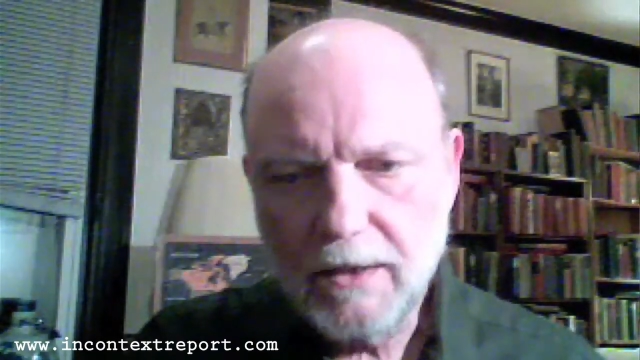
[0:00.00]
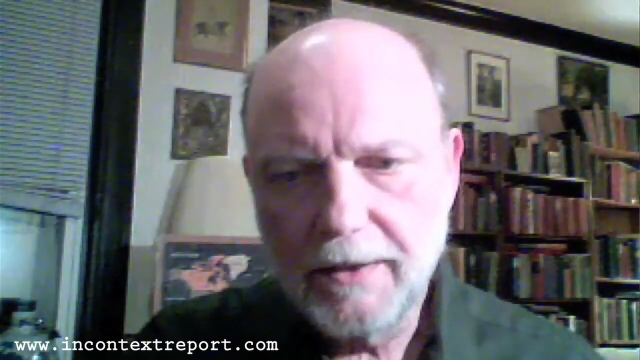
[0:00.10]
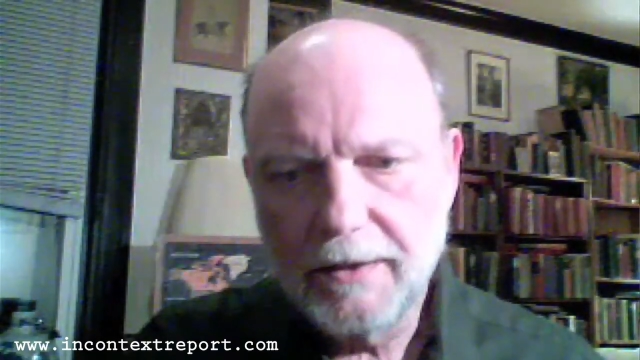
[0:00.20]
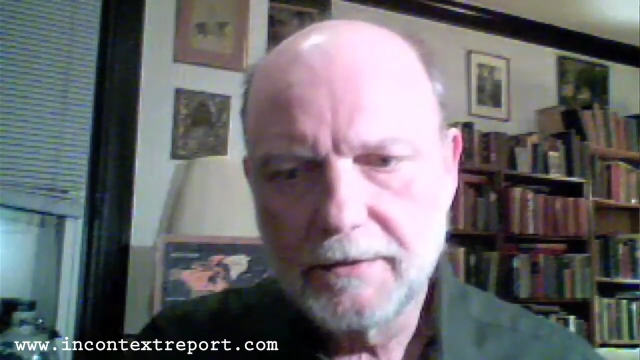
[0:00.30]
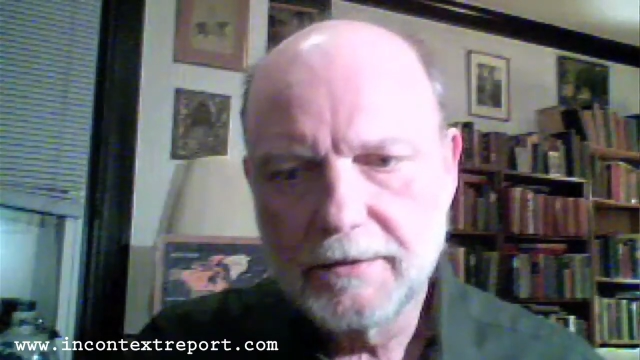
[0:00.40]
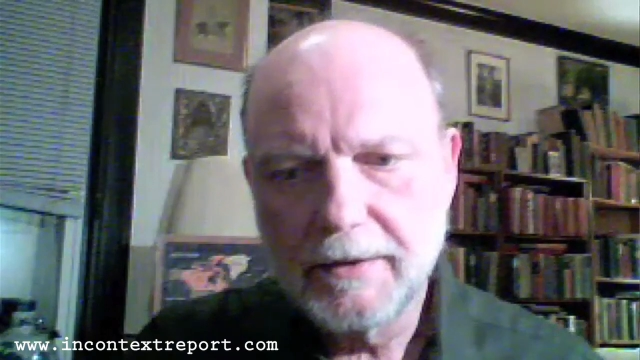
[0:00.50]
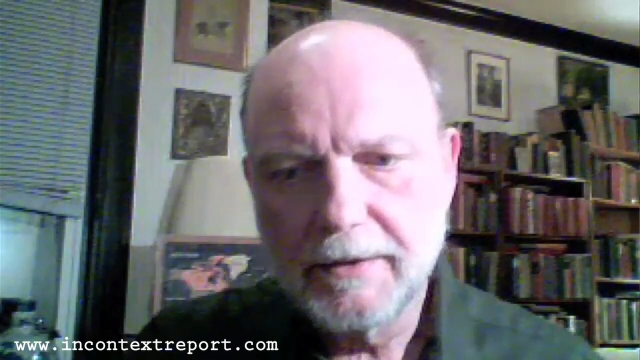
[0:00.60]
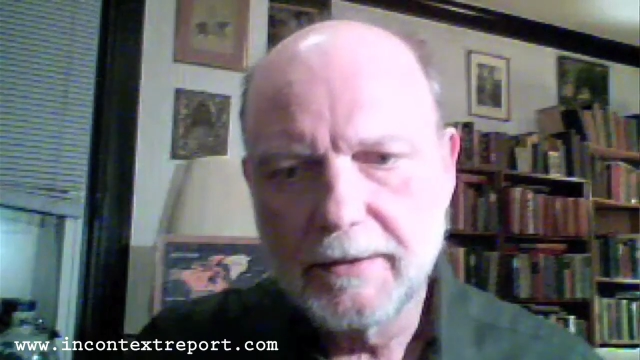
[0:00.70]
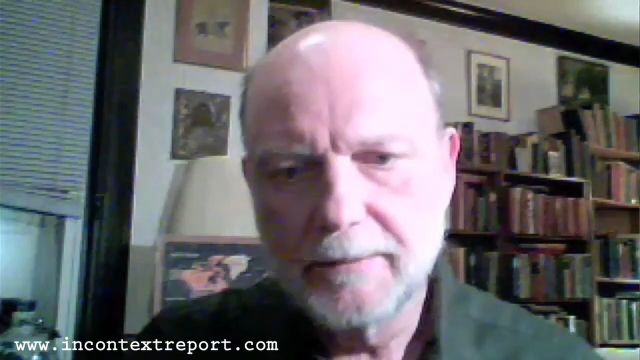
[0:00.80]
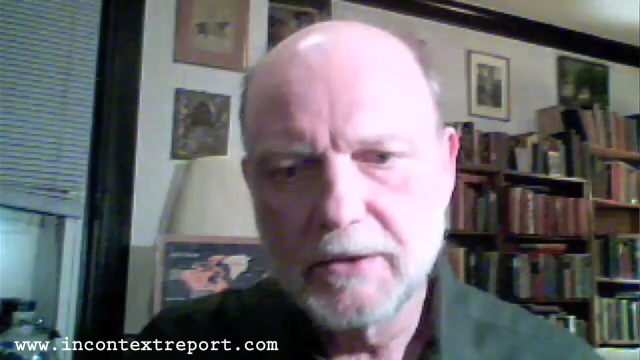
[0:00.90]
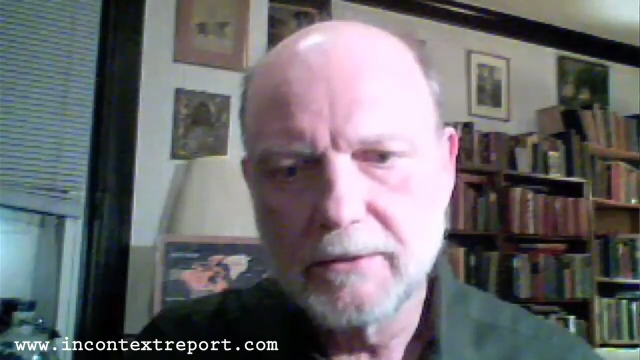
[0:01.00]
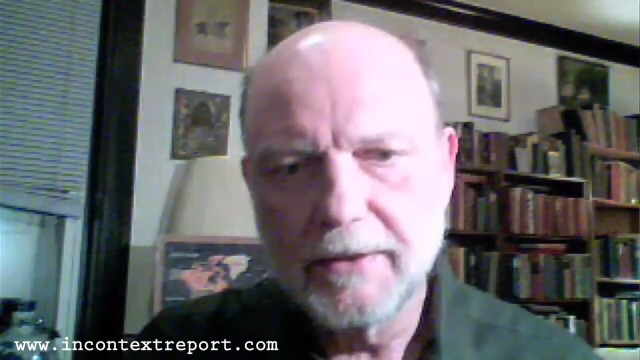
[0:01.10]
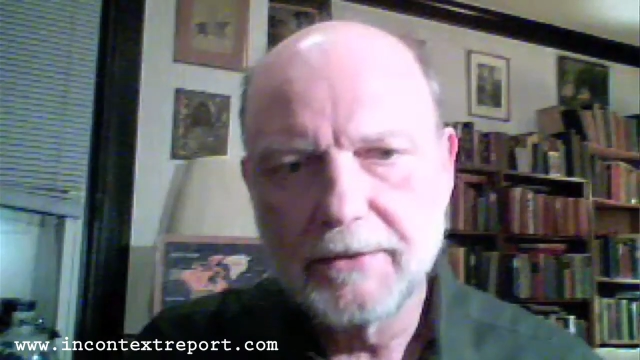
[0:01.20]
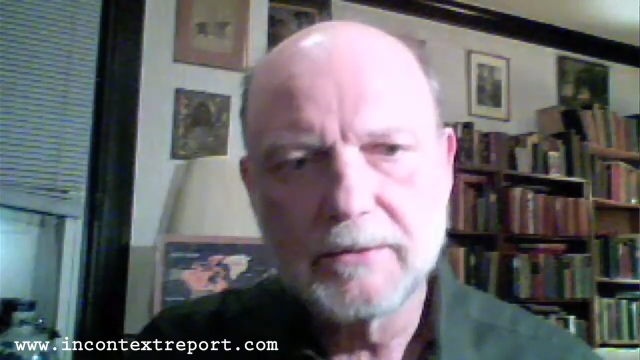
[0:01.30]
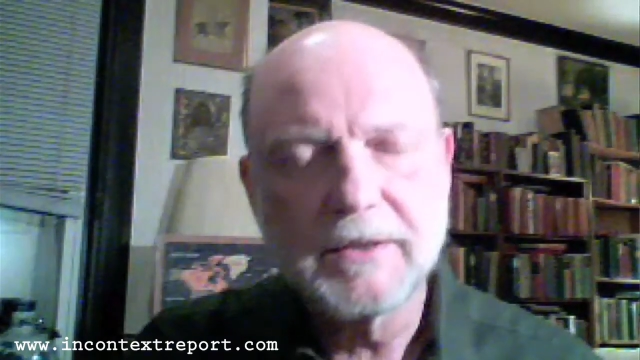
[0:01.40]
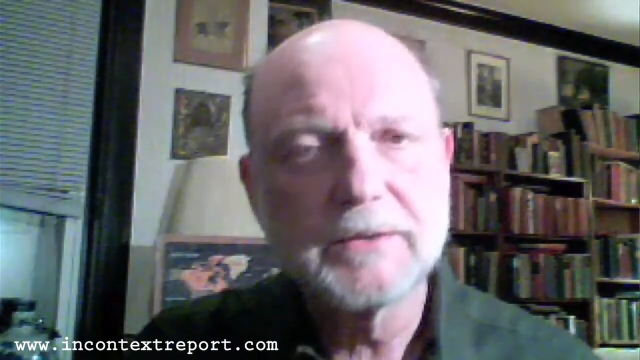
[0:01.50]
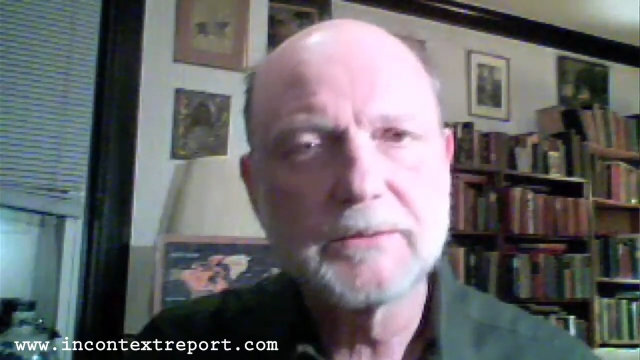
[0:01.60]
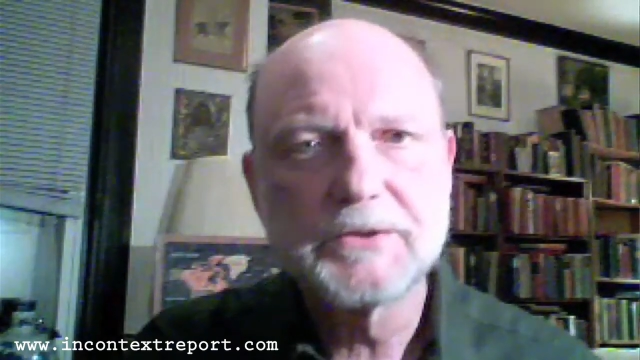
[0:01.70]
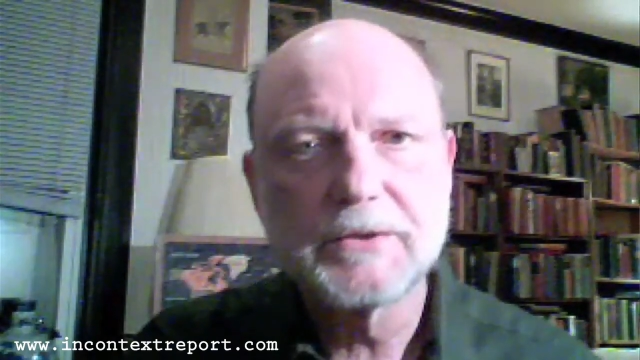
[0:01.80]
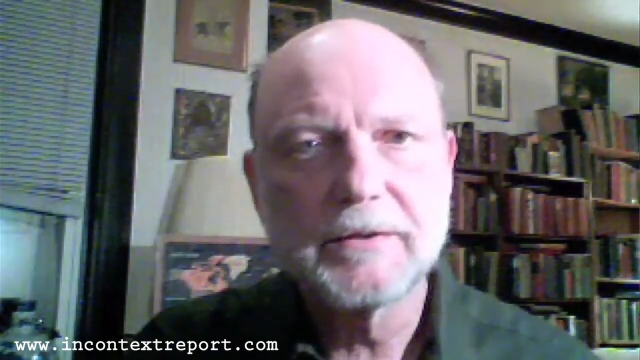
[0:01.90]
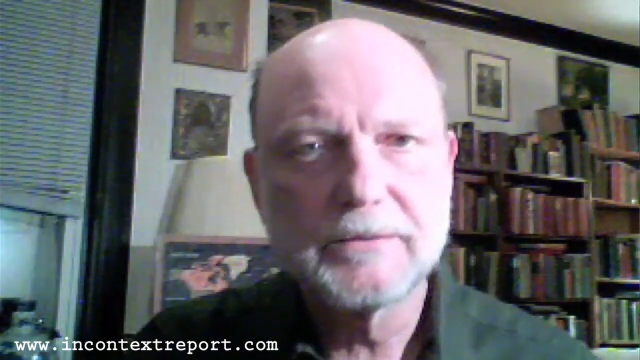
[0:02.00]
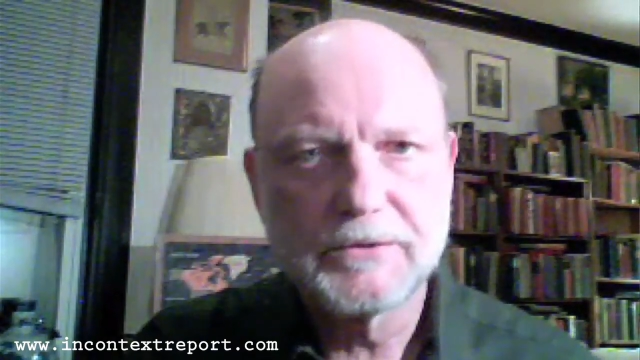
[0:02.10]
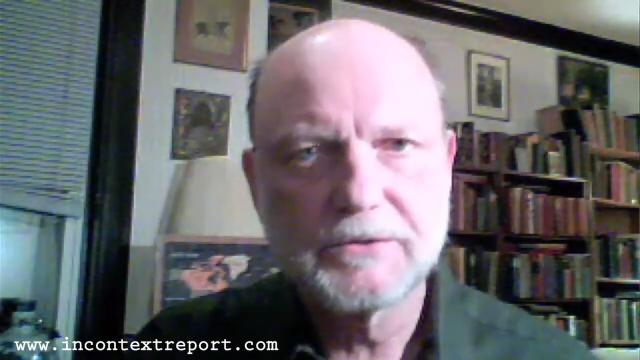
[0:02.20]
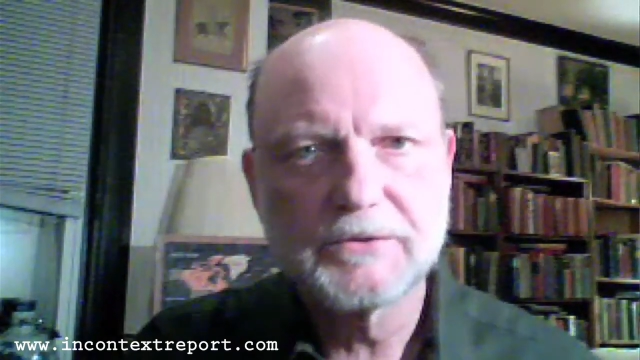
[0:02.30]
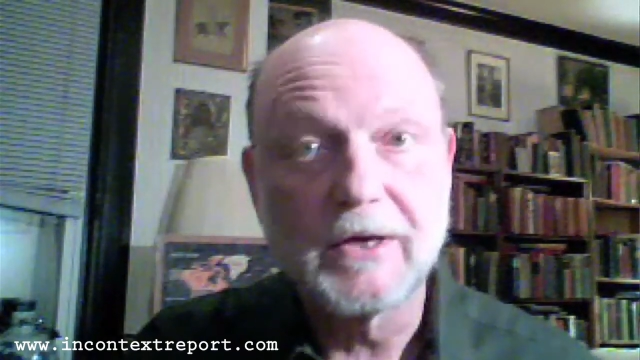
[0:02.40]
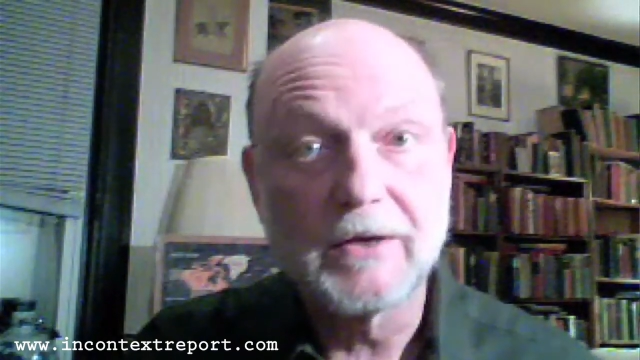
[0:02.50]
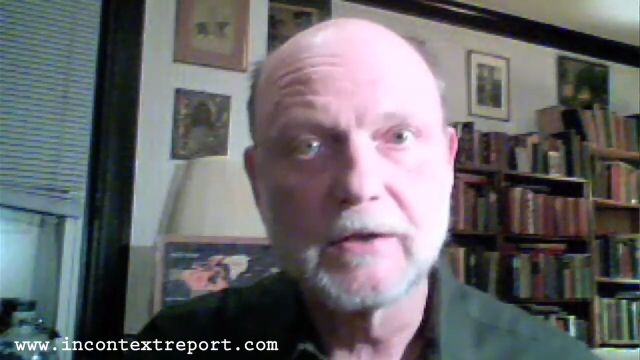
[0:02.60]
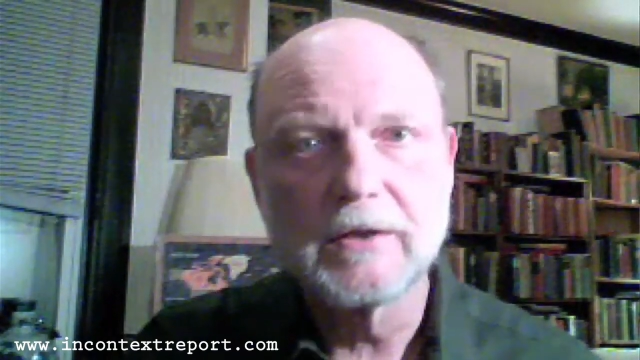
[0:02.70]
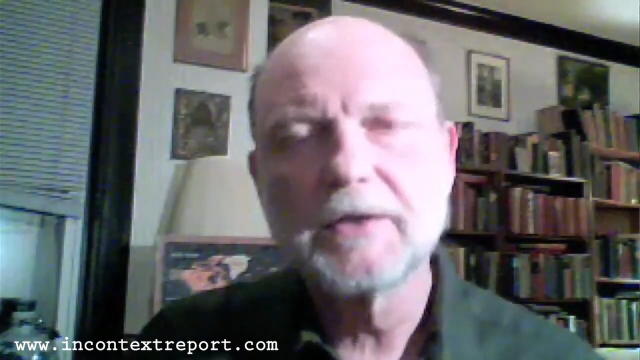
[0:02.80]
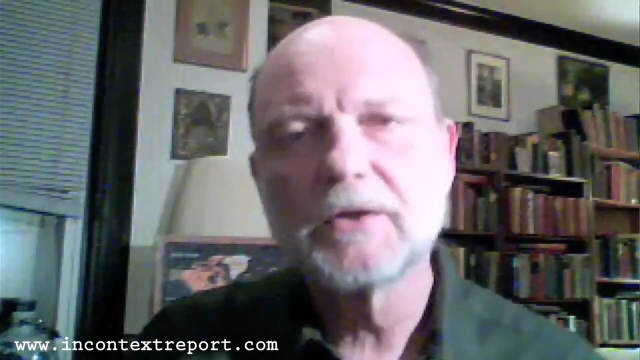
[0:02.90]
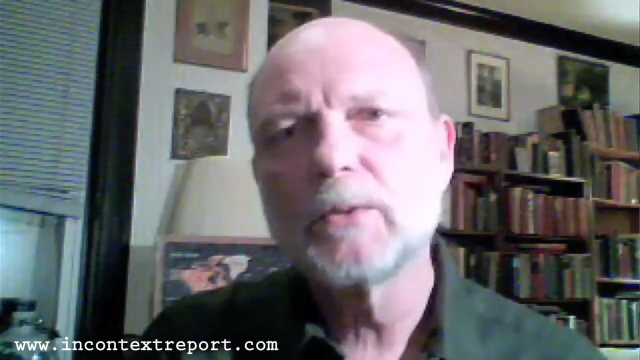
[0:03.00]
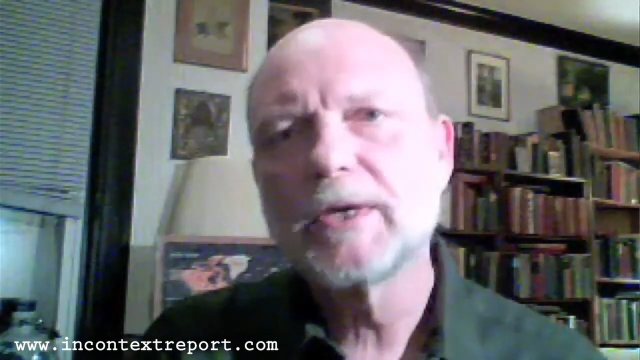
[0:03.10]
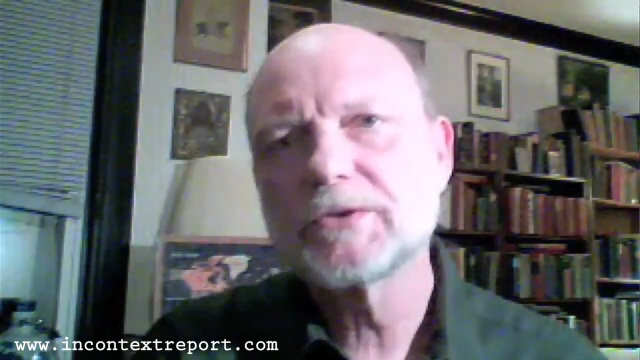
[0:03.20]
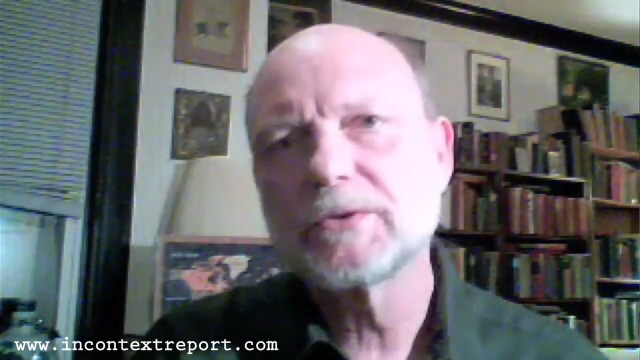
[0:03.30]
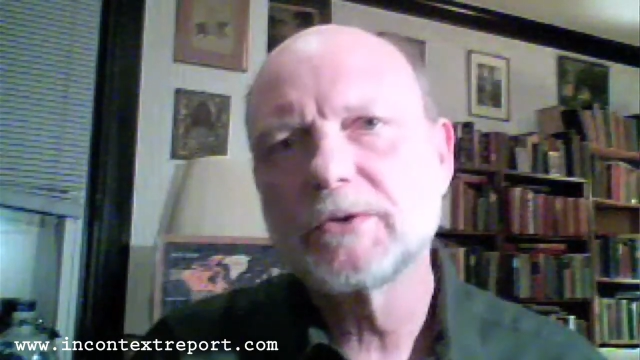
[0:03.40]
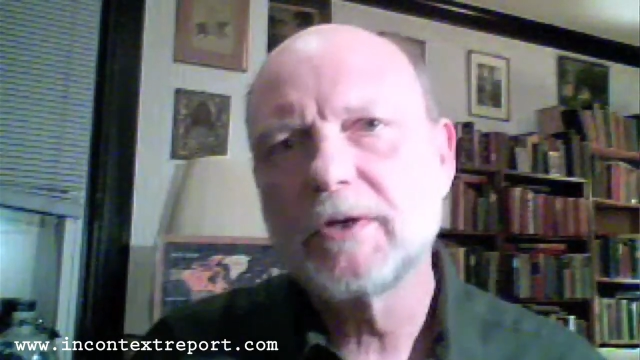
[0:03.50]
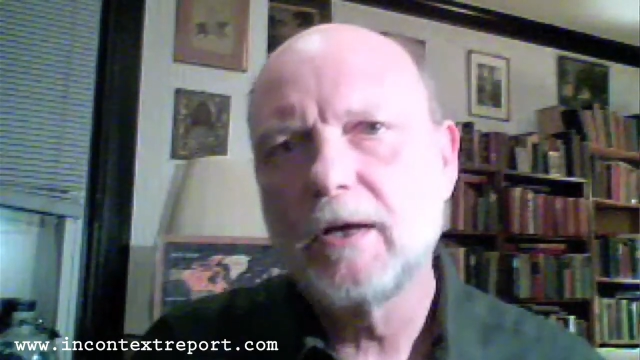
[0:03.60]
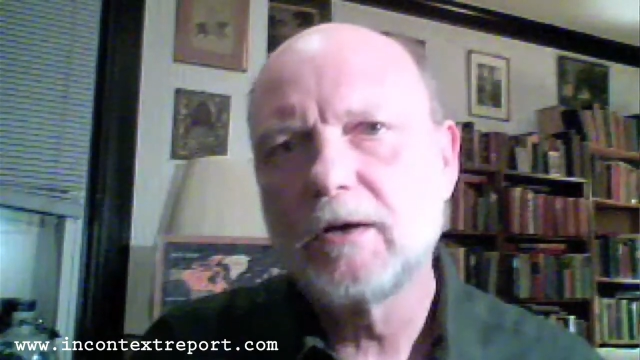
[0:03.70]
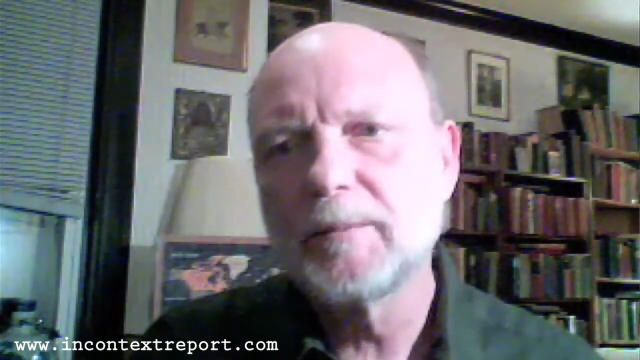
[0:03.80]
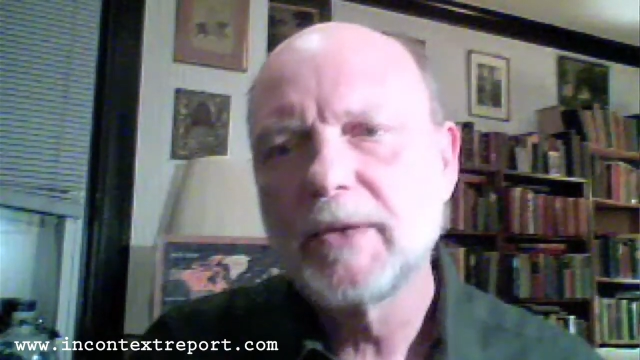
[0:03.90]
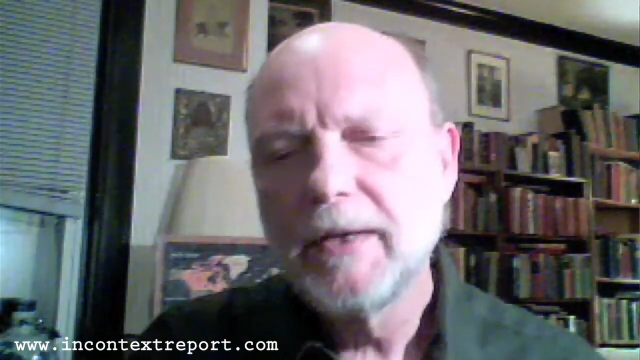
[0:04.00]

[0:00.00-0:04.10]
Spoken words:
and other countries that aren't solidly in the Western column,